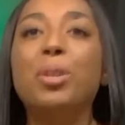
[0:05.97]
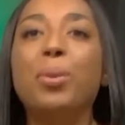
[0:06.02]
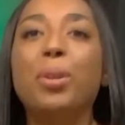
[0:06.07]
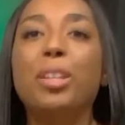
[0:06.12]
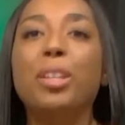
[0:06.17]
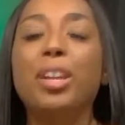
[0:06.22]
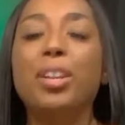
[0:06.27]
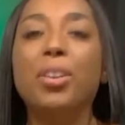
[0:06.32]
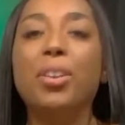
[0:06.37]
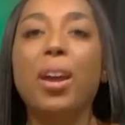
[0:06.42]
to
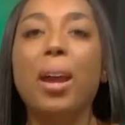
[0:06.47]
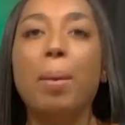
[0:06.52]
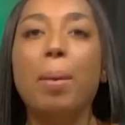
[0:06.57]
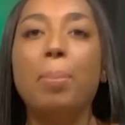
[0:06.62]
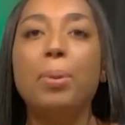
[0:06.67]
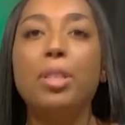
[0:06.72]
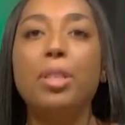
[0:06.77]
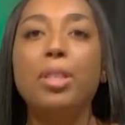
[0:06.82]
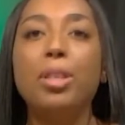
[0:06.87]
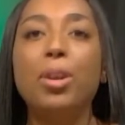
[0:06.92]
another
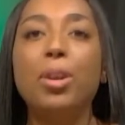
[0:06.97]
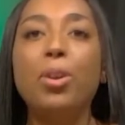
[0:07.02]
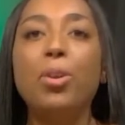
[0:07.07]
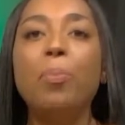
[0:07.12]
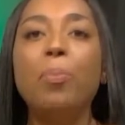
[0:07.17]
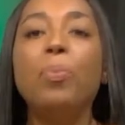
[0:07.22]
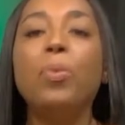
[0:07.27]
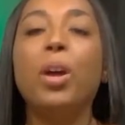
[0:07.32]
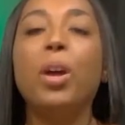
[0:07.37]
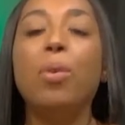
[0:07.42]

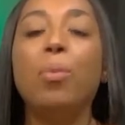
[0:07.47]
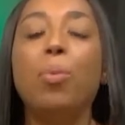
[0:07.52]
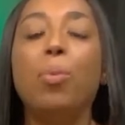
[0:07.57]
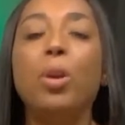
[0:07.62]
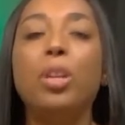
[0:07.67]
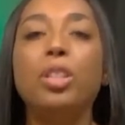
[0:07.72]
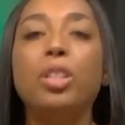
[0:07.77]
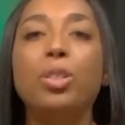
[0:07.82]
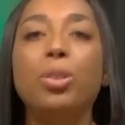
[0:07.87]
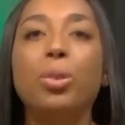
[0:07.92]
episode of
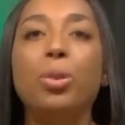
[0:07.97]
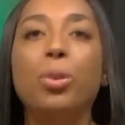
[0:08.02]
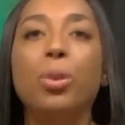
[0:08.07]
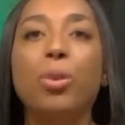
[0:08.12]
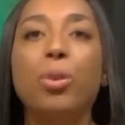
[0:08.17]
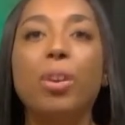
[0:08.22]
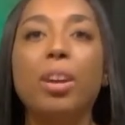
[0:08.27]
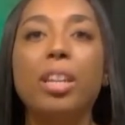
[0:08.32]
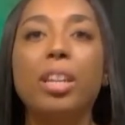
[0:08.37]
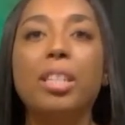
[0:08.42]

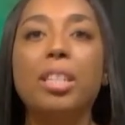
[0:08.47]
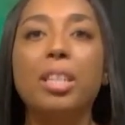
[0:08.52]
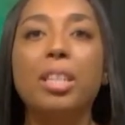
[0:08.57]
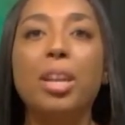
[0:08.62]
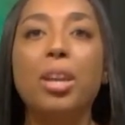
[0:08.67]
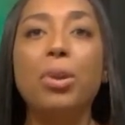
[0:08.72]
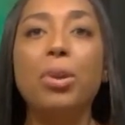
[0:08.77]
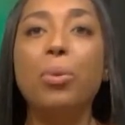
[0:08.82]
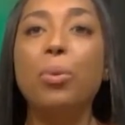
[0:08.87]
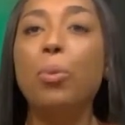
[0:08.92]
123 Credit
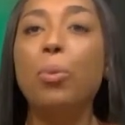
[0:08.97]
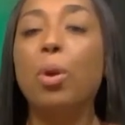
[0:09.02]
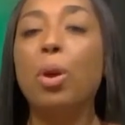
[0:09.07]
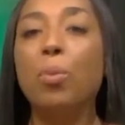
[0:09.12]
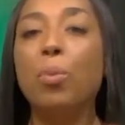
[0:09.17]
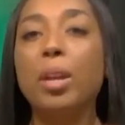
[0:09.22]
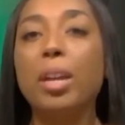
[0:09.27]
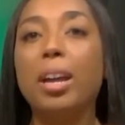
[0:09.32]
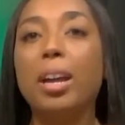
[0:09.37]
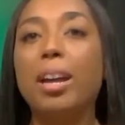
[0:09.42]
Tea,
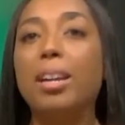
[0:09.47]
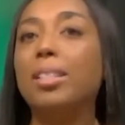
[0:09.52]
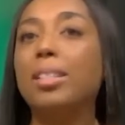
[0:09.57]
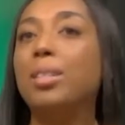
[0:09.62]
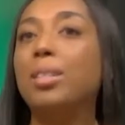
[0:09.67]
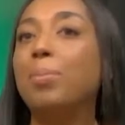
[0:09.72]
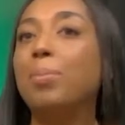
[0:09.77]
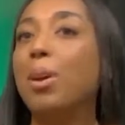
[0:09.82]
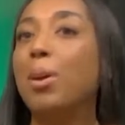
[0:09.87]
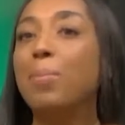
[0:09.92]
where we
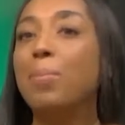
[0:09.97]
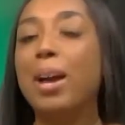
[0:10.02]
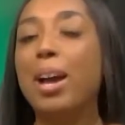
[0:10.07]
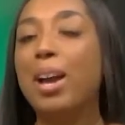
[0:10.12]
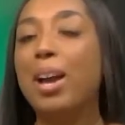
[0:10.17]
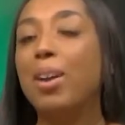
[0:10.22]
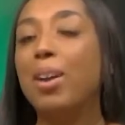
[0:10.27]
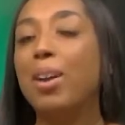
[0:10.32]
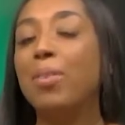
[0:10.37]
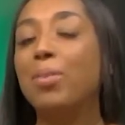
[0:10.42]
gossip
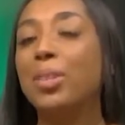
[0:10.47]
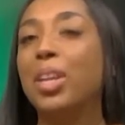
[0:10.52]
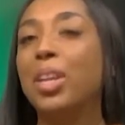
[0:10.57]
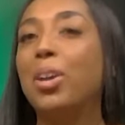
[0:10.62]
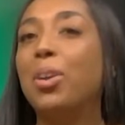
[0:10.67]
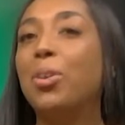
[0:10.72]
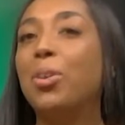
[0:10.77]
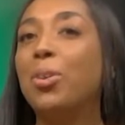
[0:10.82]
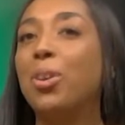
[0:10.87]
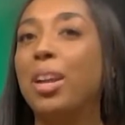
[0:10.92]
about
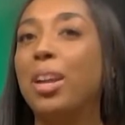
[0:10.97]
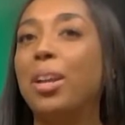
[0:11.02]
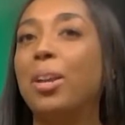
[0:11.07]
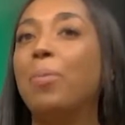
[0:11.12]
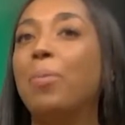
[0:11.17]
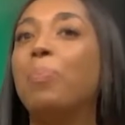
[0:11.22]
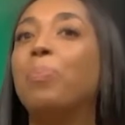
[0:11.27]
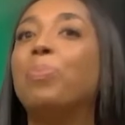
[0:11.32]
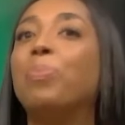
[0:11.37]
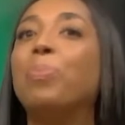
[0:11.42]
everything
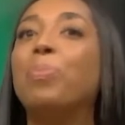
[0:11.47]
credit.